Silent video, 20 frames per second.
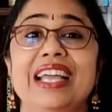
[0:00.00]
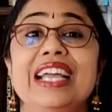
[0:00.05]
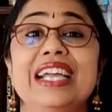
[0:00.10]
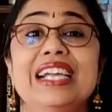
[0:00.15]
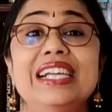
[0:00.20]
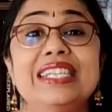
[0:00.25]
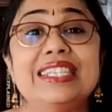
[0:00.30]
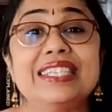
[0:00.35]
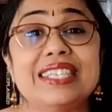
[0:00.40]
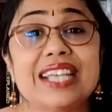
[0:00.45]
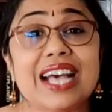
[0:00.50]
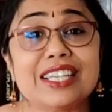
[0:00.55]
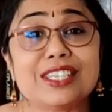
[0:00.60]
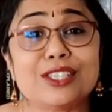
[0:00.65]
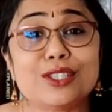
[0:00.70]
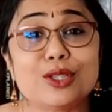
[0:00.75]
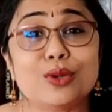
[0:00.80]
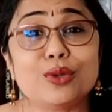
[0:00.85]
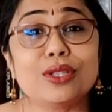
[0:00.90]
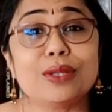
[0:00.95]
It is as
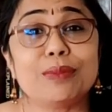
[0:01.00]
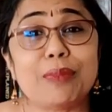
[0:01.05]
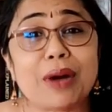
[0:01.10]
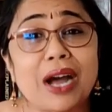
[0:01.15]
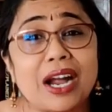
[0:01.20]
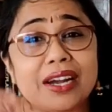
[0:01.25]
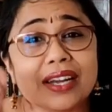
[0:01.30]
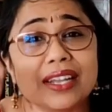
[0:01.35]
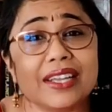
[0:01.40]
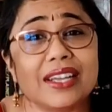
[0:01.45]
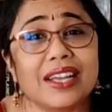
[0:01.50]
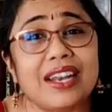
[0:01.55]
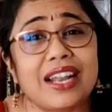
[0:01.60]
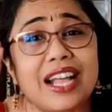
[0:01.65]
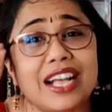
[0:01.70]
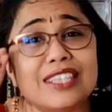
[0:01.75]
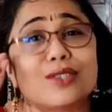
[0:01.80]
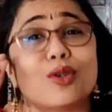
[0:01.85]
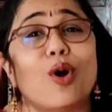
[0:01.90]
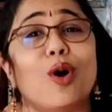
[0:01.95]
though the particle
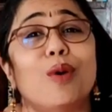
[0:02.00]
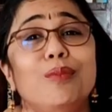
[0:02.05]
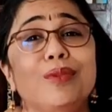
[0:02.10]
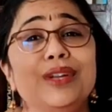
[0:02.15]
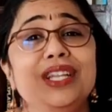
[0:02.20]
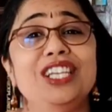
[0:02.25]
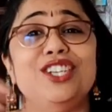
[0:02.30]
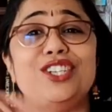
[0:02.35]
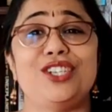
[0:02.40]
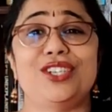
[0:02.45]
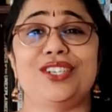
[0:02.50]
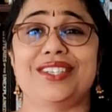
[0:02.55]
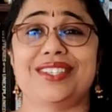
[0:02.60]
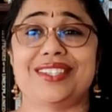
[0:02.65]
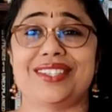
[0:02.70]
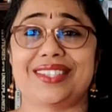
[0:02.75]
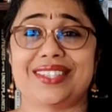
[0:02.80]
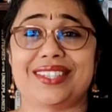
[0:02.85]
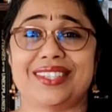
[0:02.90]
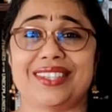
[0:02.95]
has
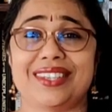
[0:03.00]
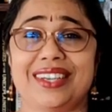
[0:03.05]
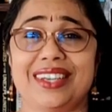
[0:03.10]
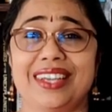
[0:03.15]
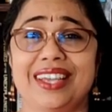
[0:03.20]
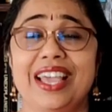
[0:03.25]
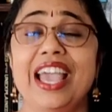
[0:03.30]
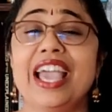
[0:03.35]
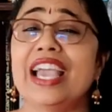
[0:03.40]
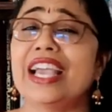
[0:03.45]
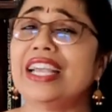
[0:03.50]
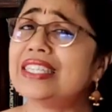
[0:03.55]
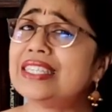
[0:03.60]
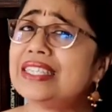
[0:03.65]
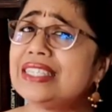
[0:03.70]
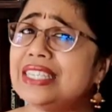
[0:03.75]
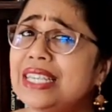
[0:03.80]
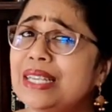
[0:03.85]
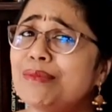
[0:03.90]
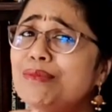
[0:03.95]
omniscience. It
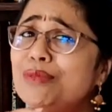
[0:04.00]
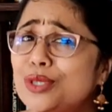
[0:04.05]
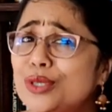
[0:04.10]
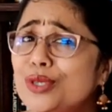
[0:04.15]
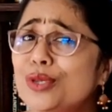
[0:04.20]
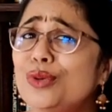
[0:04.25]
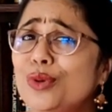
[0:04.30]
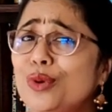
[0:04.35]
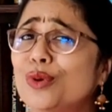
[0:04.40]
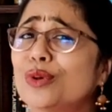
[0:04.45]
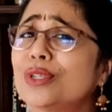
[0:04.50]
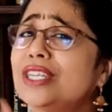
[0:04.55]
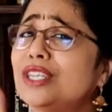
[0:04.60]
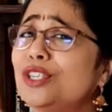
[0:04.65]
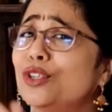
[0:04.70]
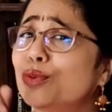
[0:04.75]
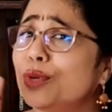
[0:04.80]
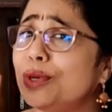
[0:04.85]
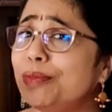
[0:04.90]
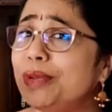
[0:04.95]
seems to know that you
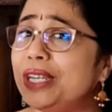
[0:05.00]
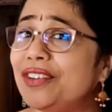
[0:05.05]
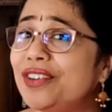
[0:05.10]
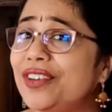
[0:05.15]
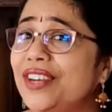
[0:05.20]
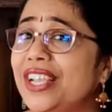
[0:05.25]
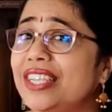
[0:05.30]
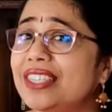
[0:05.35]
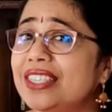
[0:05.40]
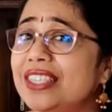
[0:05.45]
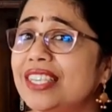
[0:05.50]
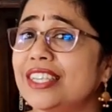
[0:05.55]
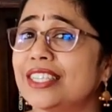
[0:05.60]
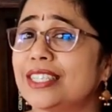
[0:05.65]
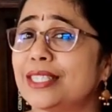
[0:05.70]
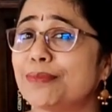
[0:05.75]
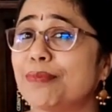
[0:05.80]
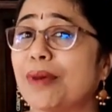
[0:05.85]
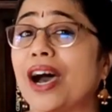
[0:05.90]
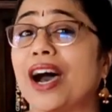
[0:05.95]
will be tracing its
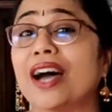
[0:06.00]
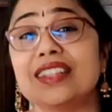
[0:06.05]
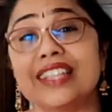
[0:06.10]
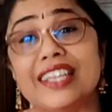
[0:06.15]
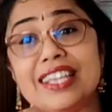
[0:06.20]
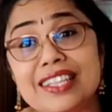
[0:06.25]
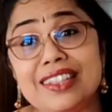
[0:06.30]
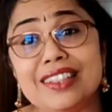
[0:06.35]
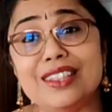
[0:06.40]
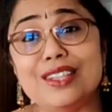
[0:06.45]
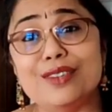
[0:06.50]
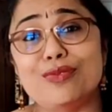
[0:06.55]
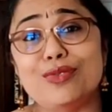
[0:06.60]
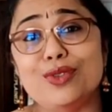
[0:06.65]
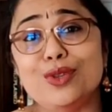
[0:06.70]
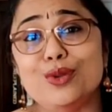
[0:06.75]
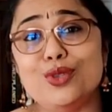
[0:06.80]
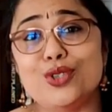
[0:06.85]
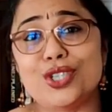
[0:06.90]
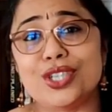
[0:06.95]
path in the
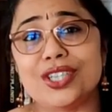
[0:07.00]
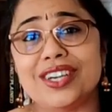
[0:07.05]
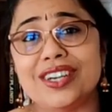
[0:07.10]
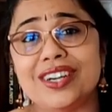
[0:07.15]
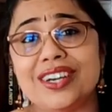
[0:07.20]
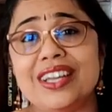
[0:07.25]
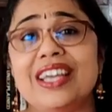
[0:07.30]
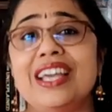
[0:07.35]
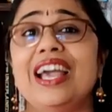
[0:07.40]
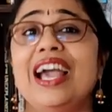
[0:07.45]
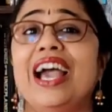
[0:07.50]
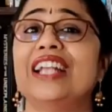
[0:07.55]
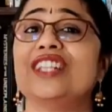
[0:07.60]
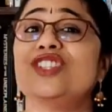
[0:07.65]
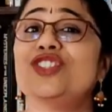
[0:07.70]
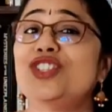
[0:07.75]
future and